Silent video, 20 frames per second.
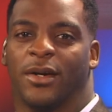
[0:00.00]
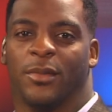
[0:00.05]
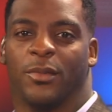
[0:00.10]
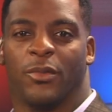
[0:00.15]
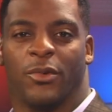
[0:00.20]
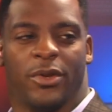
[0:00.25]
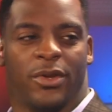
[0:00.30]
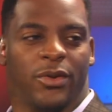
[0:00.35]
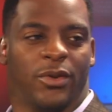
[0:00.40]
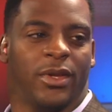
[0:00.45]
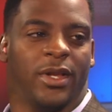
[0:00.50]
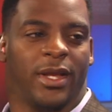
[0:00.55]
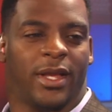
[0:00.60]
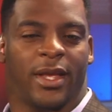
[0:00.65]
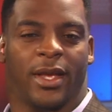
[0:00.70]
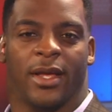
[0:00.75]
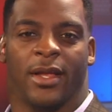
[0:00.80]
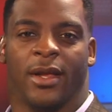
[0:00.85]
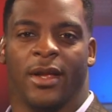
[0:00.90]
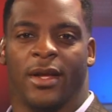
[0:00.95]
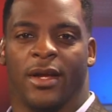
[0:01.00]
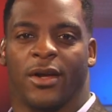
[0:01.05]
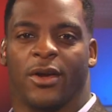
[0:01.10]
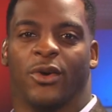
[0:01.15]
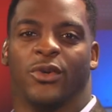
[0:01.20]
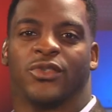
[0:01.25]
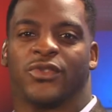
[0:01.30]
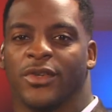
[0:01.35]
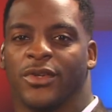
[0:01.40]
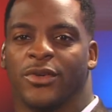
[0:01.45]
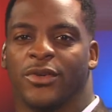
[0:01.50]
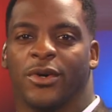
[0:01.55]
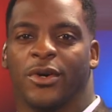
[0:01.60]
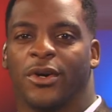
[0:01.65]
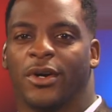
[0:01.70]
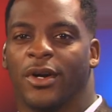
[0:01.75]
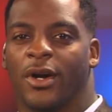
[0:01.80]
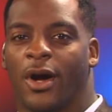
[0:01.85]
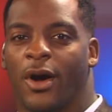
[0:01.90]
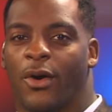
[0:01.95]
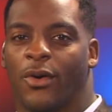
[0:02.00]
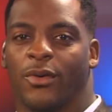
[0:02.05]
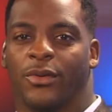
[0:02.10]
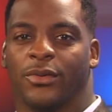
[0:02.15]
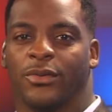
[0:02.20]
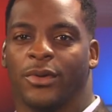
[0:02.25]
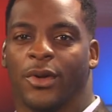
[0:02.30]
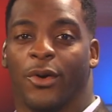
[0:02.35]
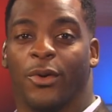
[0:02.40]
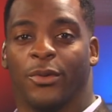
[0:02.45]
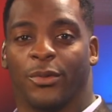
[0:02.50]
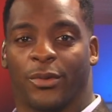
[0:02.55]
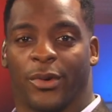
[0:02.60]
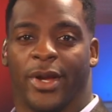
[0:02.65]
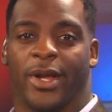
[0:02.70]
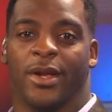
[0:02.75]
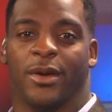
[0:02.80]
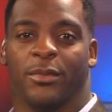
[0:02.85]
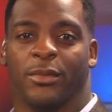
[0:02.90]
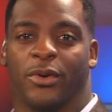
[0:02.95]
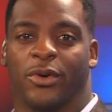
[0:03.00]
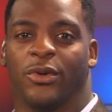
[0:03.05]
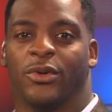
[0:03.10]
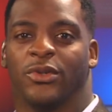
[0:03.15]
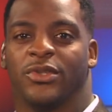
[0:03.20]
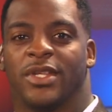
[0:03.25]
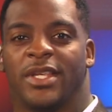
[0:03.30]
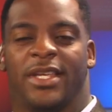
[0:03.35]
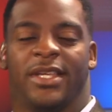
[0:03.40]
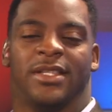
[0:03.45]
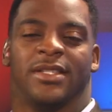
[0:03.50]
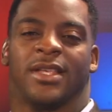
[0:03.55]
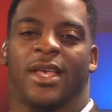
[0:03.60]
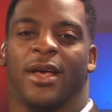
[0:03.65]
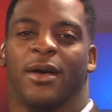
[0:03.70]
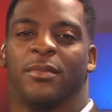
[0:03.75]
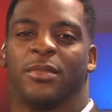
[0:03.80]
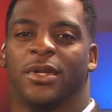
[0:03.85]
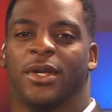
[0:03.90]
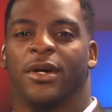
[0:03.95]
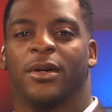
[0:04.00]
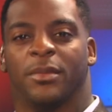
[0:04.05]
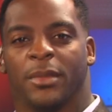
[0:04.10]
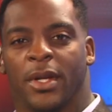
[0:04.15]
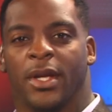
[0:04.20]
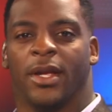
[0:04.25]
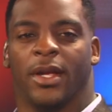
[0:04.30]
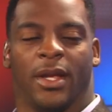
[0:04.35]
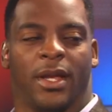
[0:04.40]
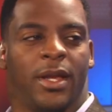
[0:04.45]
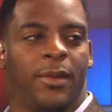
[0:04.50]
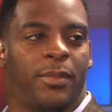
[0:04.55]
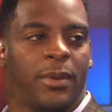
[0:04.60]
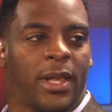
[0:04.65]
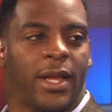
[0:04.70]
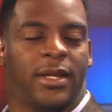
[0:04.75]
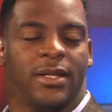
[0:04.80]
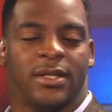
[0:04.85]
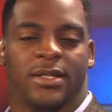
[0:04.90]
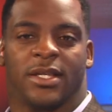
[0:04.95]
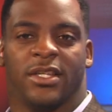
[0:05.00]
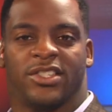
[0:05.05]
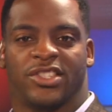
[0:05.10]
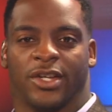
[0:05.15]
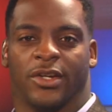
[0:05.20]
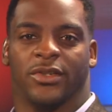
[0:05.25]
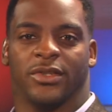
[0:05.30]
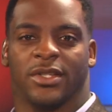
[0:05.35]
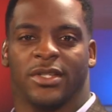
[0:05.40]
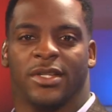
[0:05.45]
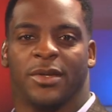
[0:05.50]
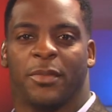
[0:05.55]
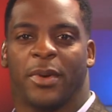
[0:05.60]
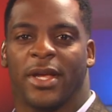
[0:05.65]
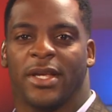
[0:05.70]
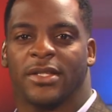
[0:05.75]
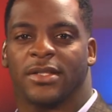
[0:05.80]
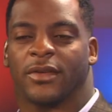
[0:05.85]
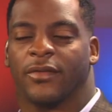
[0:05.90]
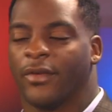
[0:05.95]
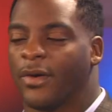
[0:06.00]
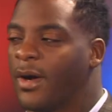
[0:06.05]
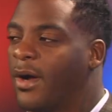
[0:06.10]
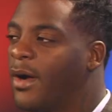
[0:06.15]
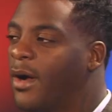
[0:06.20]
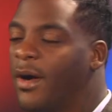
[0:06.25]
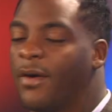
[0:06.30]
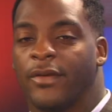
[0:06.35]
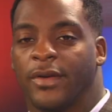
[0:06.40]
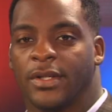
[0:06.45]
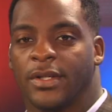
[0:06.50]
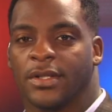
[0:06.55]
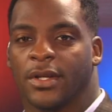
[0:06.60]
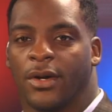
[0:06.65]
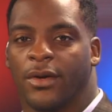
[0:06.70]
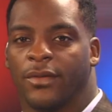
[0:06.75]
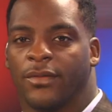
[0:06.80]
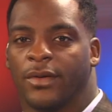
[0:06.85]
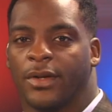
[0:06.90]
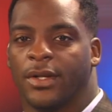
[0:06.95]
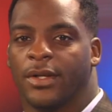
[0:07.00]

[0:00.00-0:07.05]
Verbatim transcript: When you look at Coach Fedora on on Red Bulls, he's amped up. He plays. It shows in the pace of, uh, of his offense.